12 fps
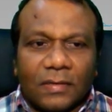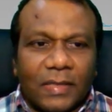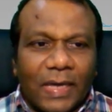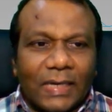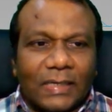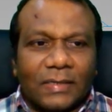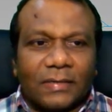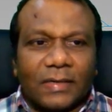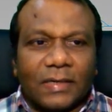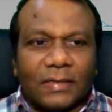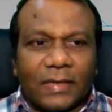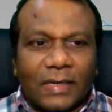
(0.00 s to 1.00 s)
The angle,
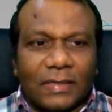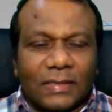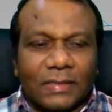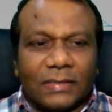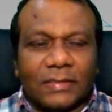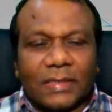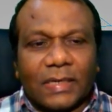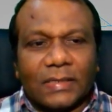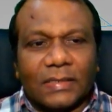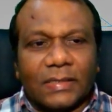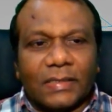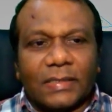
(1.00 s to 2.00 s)
right? The angle,
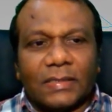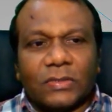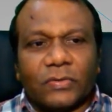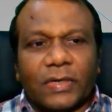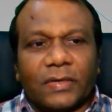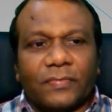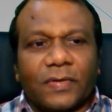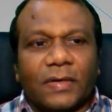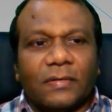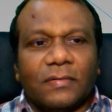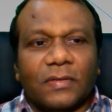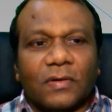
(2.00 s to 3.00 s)
angle
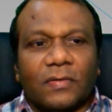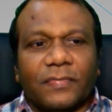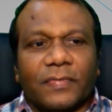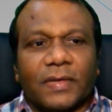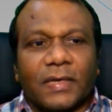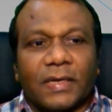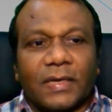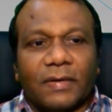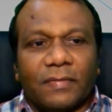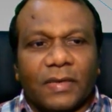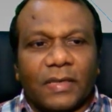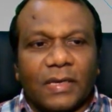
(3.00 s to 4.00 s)
25. The offset I
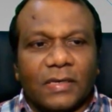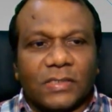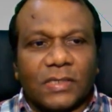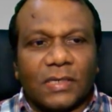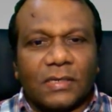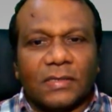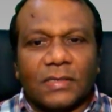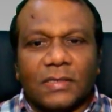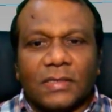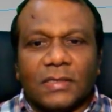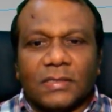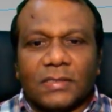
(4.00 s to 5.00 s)
gave in the initial.
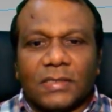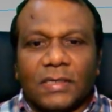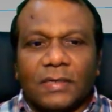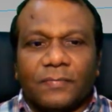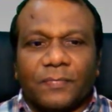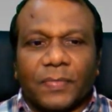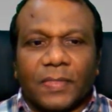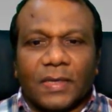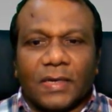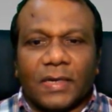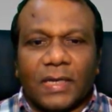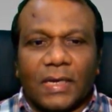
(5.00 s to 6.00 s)
See
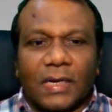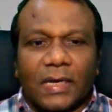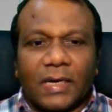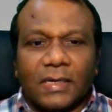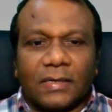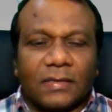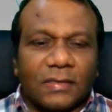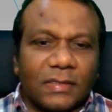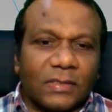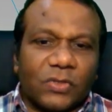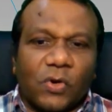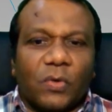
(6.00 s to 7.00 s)
the green line,
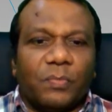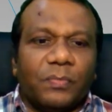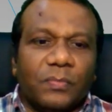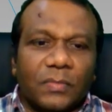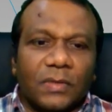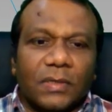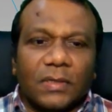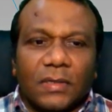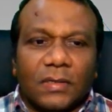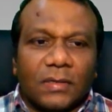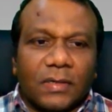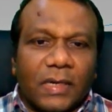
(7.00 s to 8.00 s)
the slope,
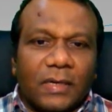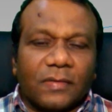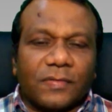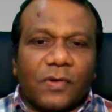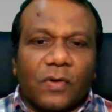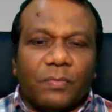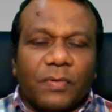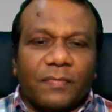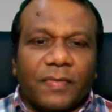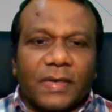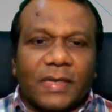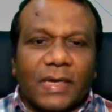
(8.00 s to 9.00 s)
right? The slope
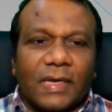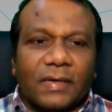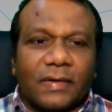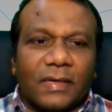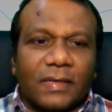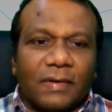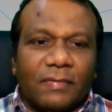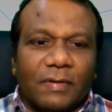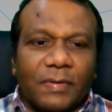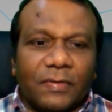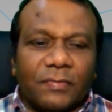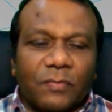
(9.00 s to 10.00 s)
of the tile. Right? There
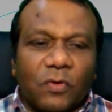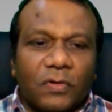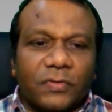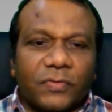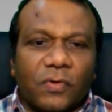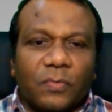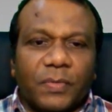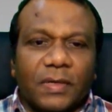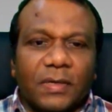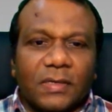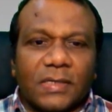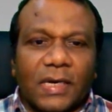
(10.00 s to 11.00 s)
will be a small slope
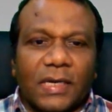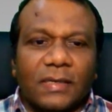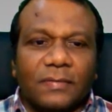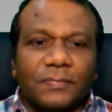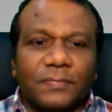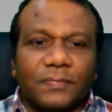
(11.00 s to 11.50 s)
in the tile.